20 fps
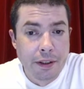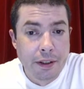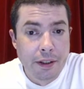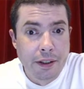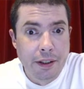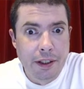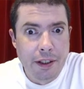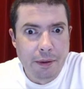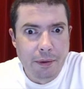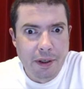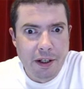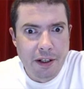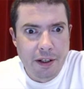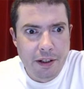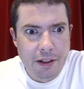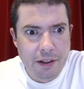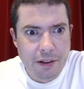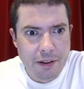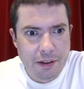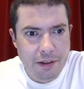Anyway,
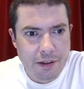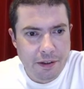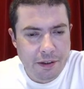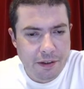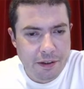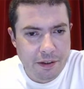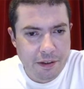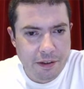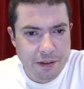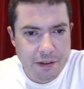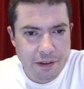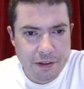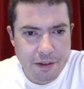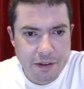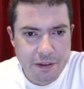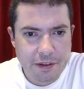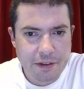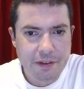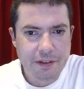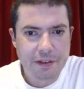
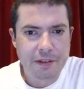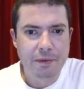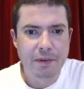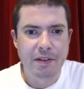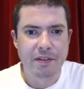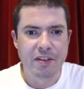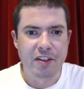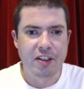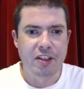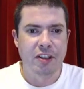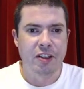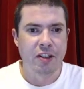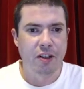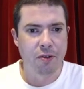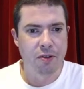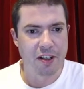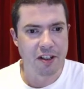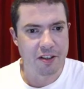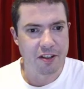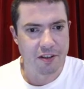so we have a
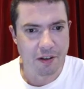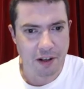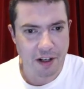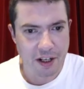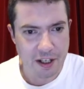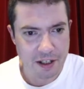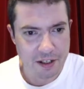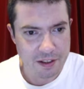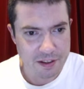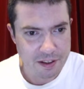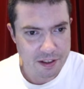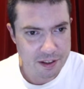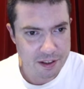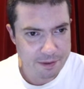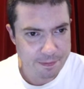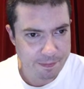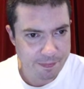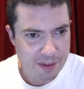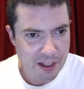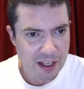socialist on our hands
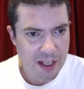here.